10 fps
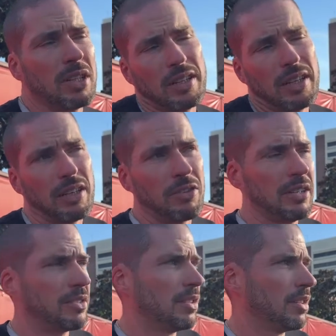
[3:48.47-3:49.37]
And again,
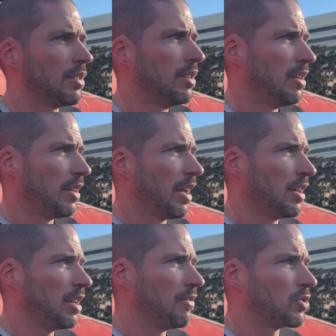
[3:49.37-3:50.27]
credit to that
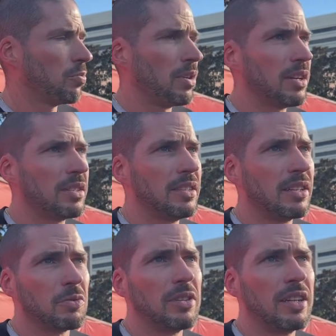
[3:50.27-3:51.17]
individual player because he
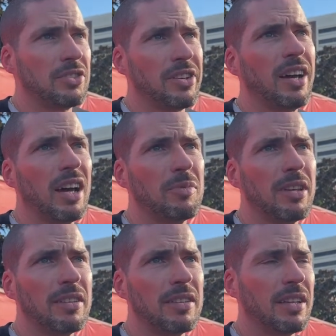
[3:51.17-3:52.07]
does a real nice job. And
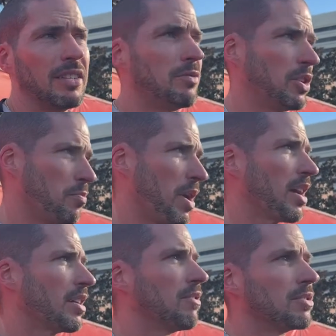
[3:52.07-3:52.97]
then it's it's
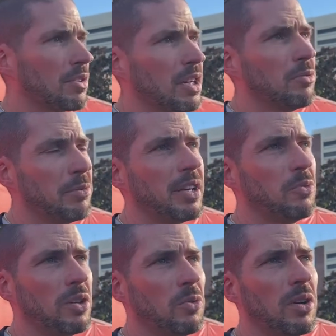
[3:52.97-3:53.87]
man coverage. Okay, well we got to
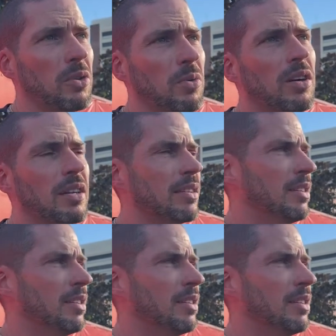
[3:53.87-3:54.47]
win a one-on-one